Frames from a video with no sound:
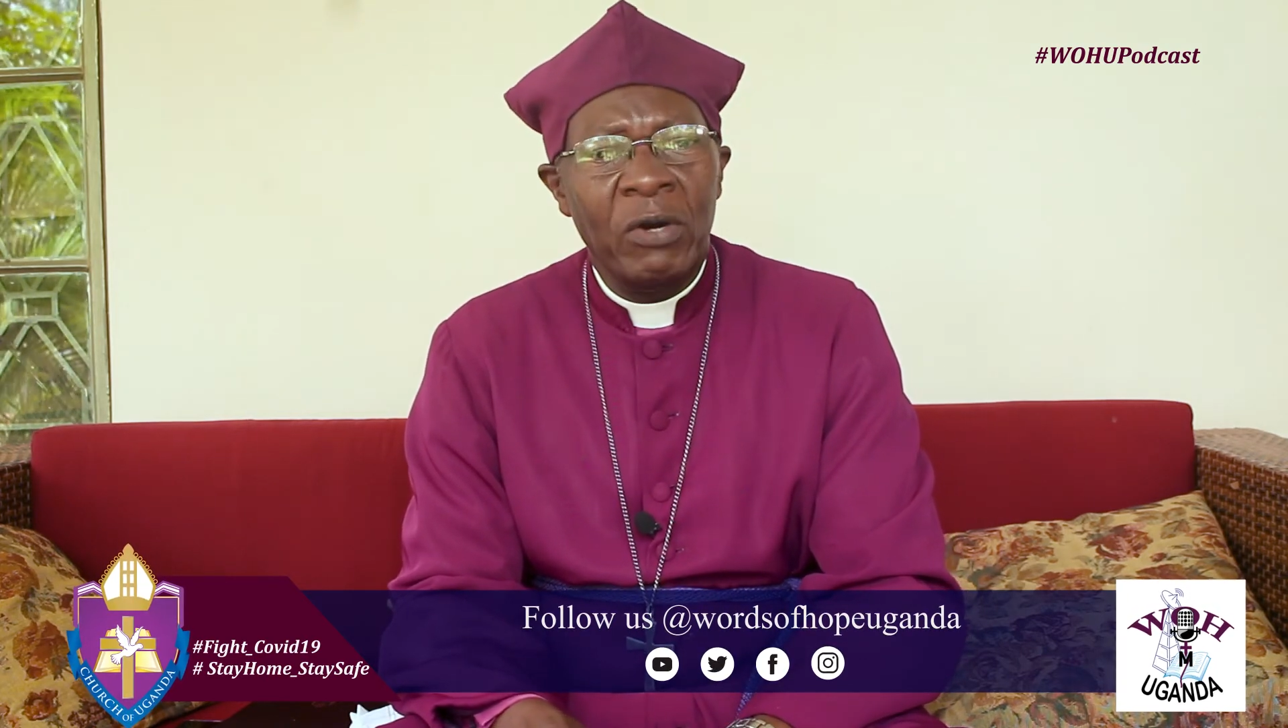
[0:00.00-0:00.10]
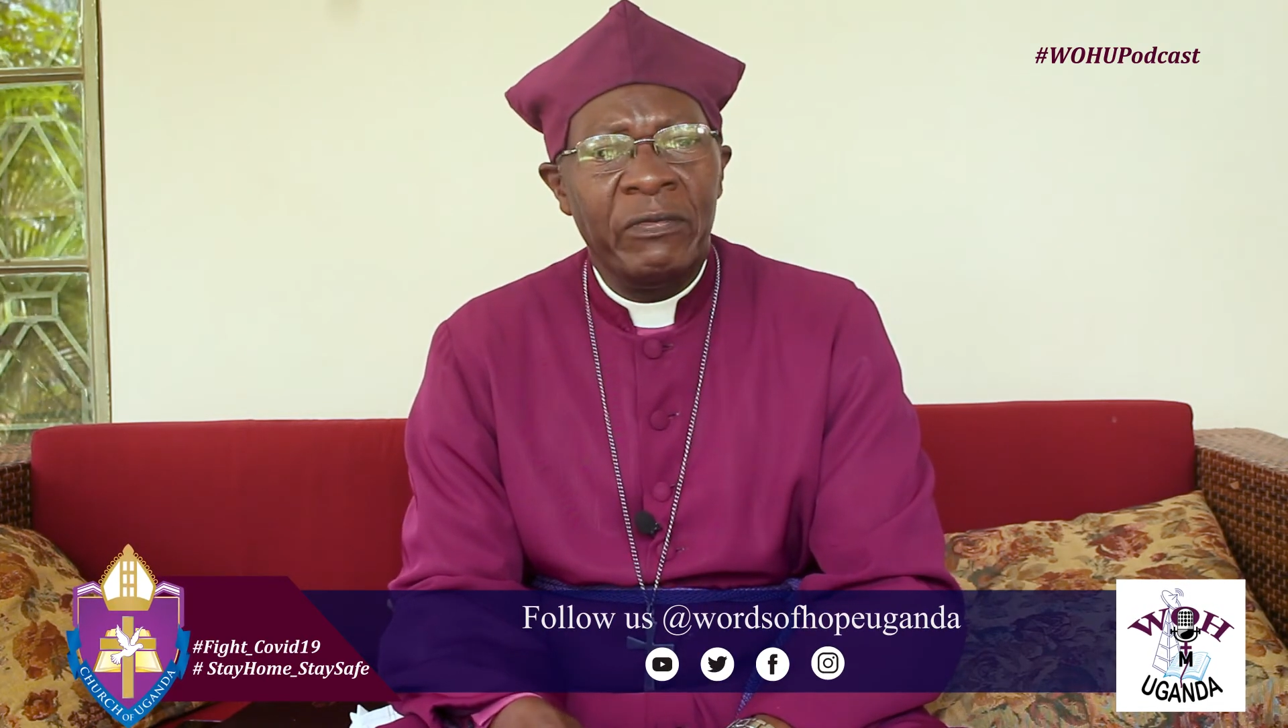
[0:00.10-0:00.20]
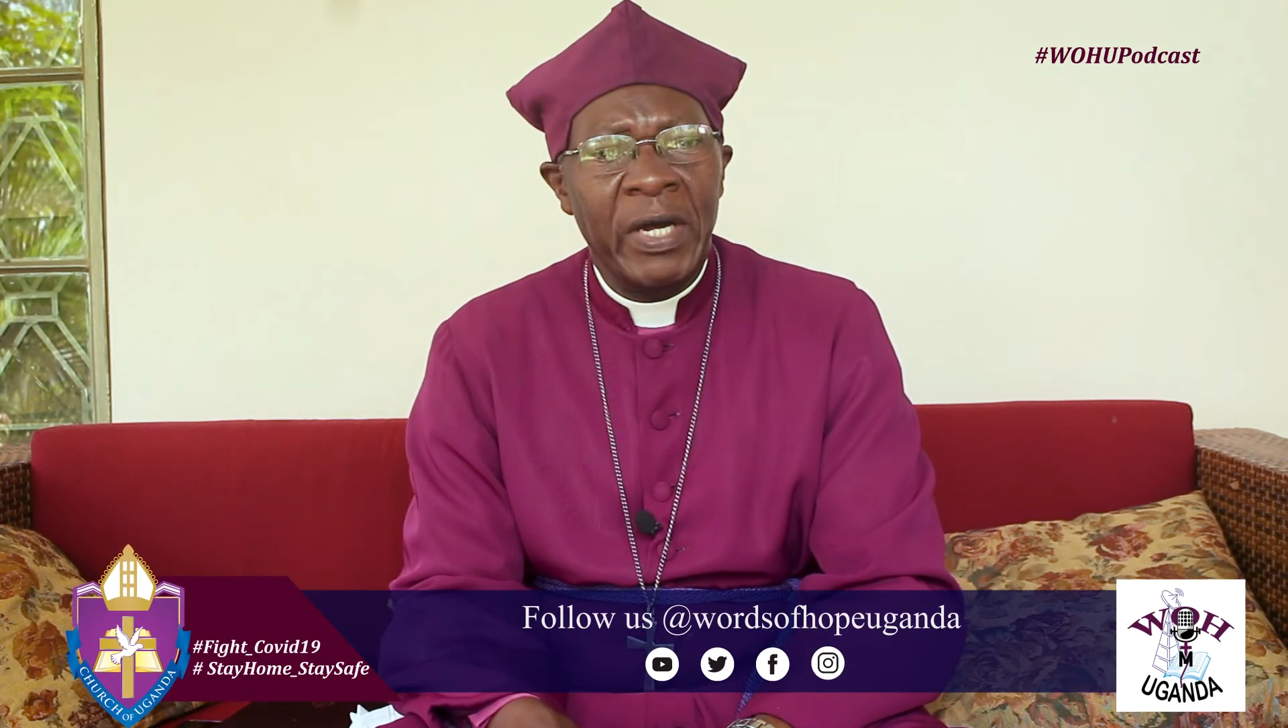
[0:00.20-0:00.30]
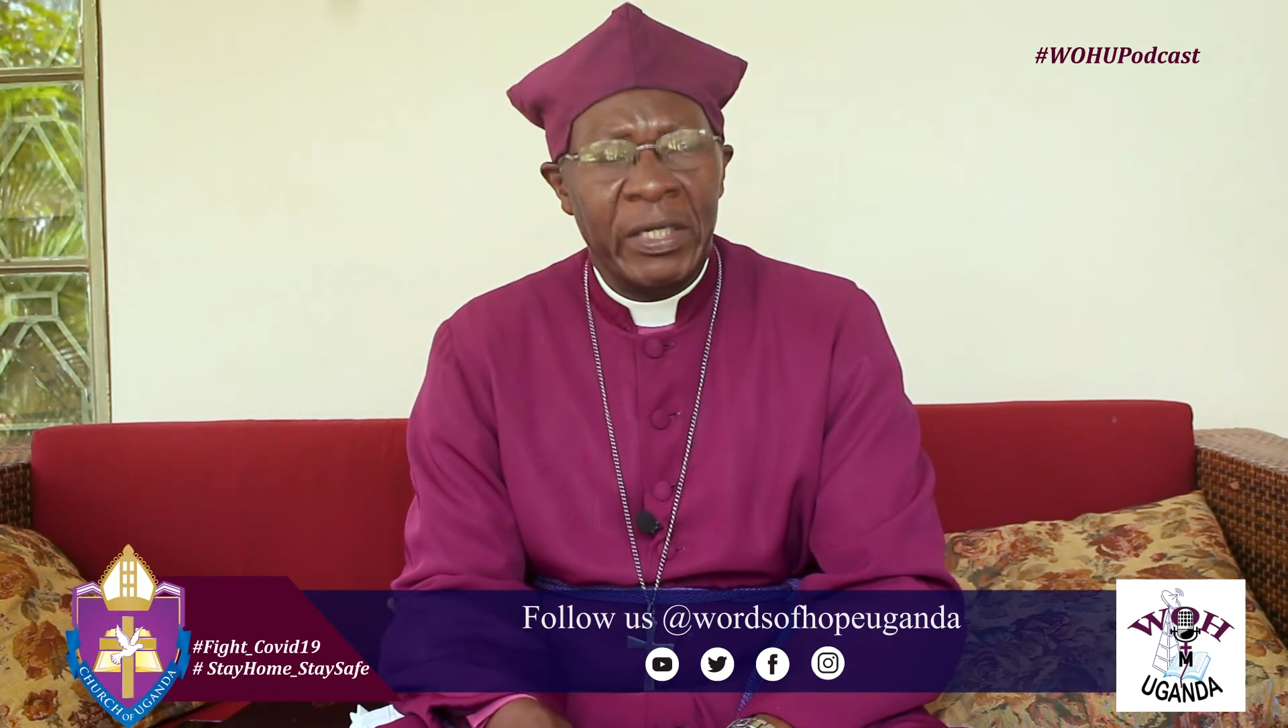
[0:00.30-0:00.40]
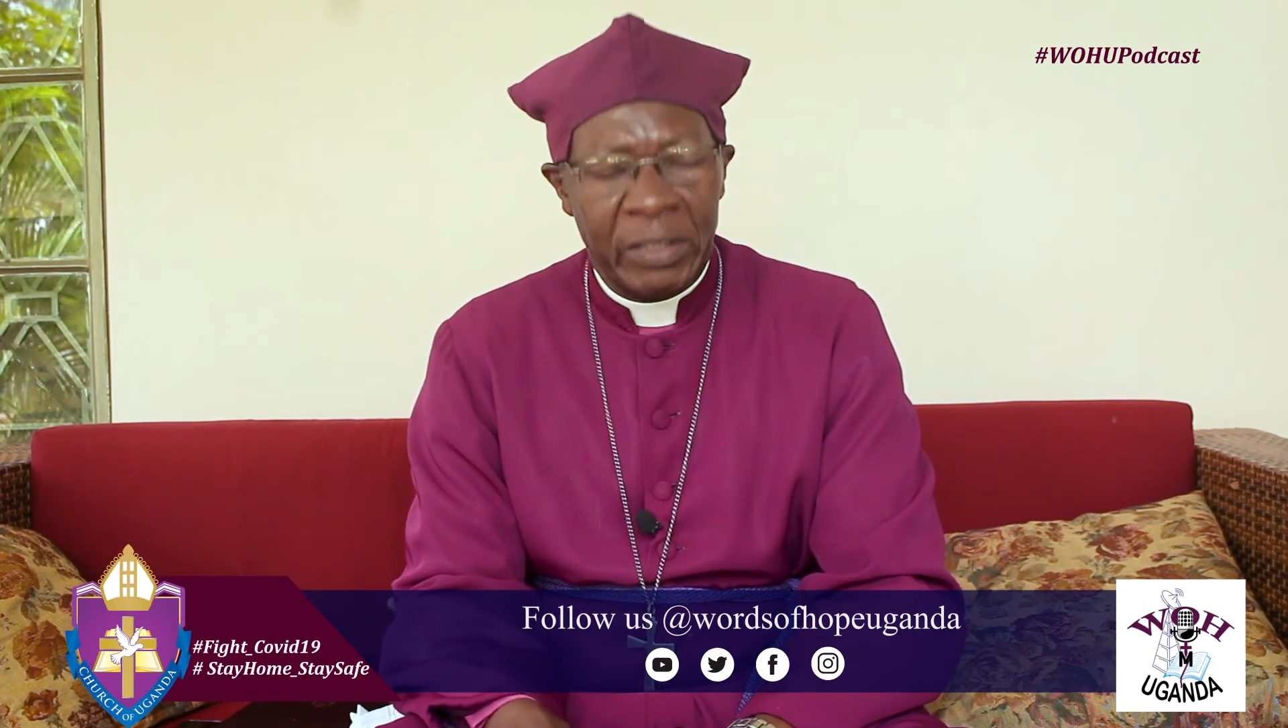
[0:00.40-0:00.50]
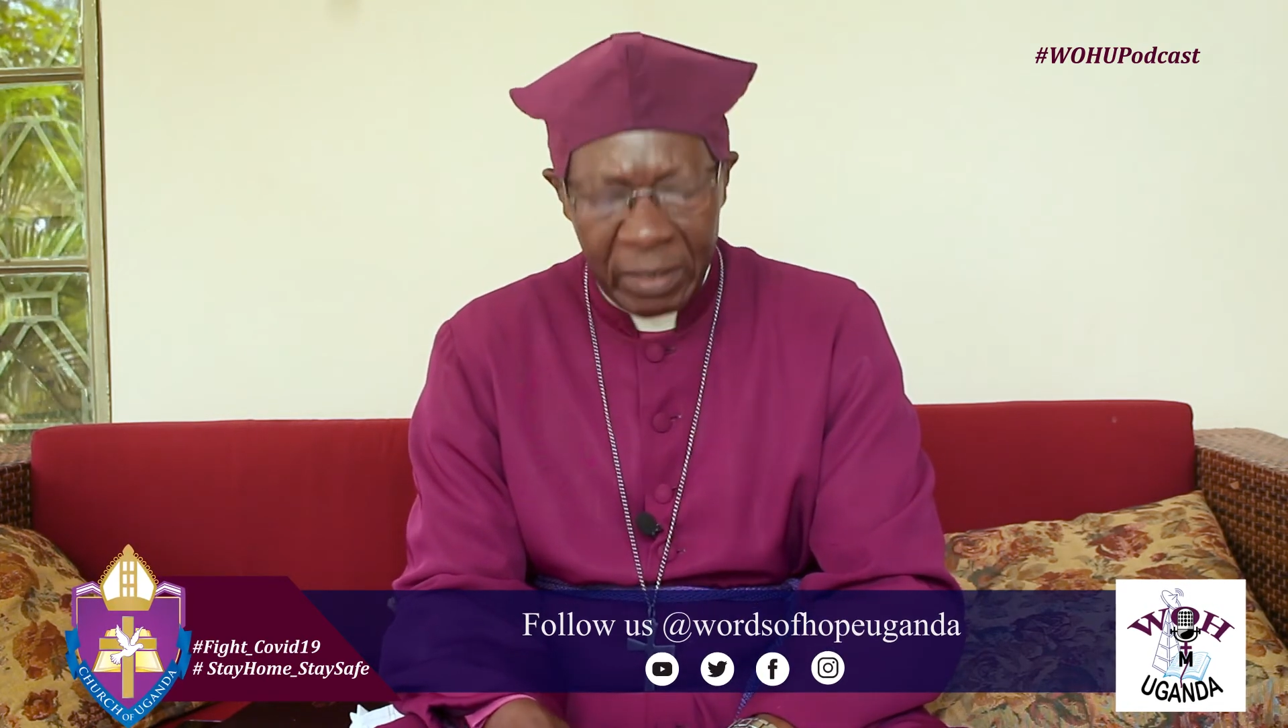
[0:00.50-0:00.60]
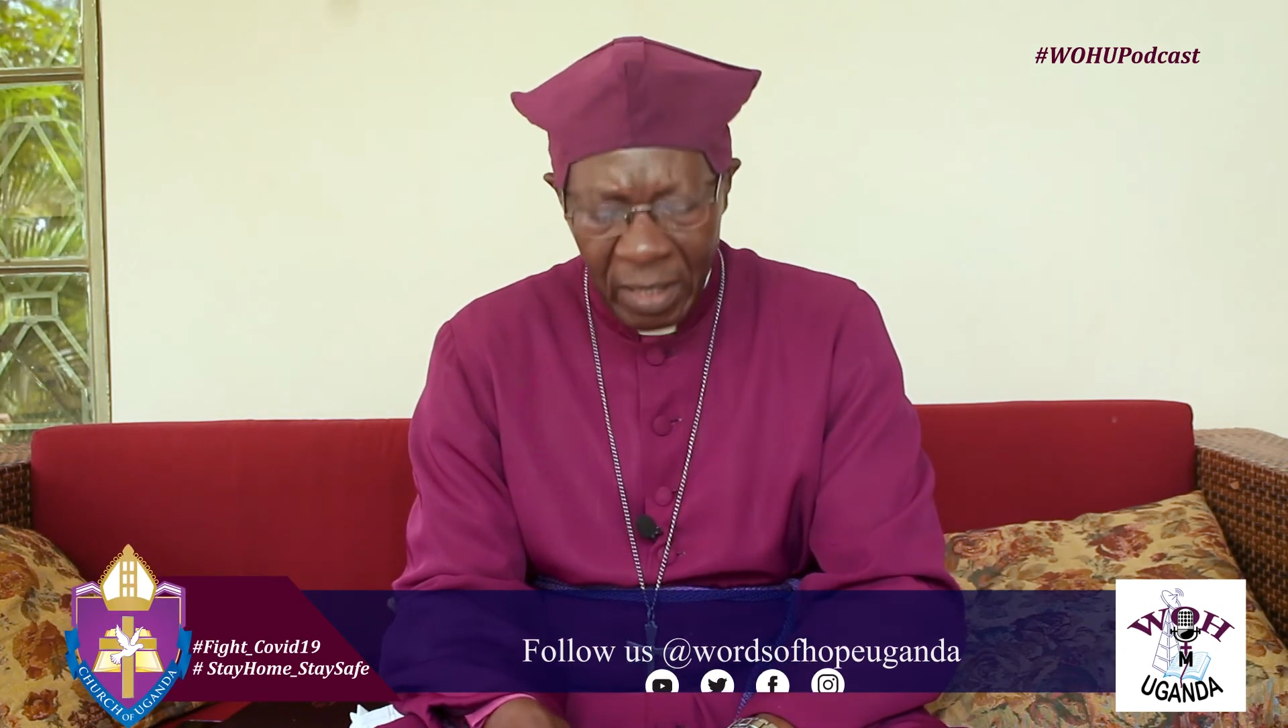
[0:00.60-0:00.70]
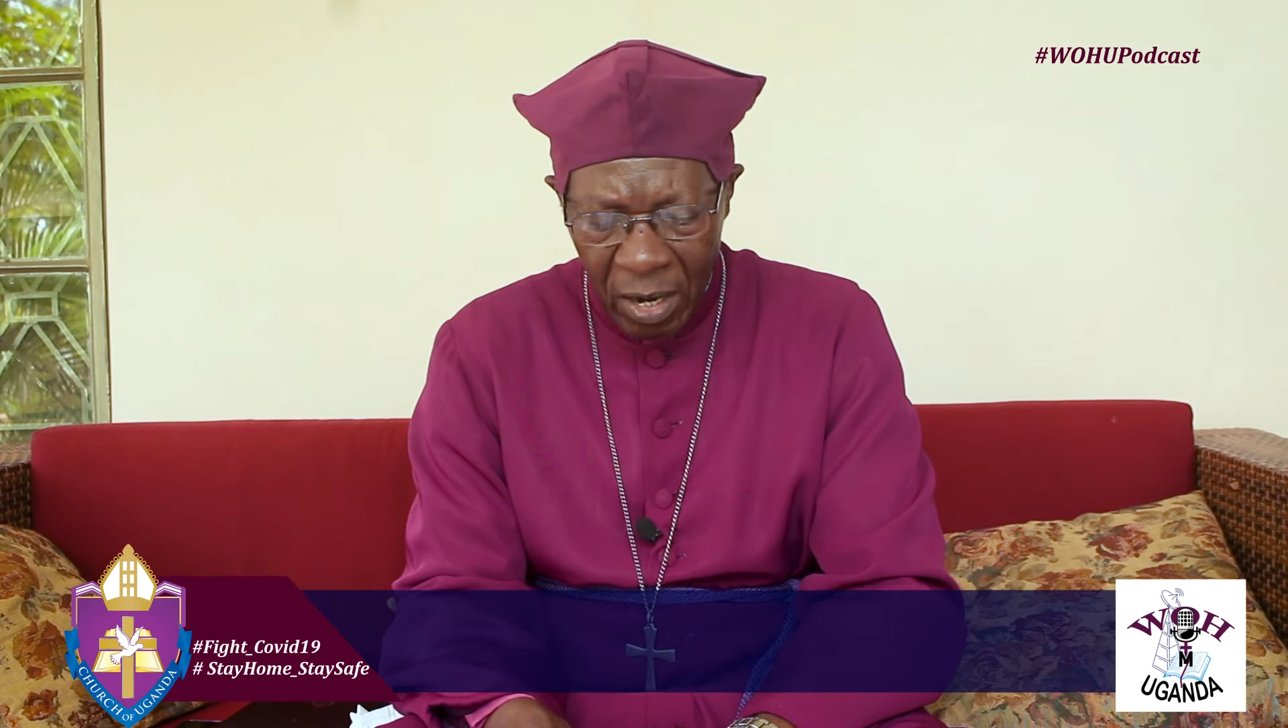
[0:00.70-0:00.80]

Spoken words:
of us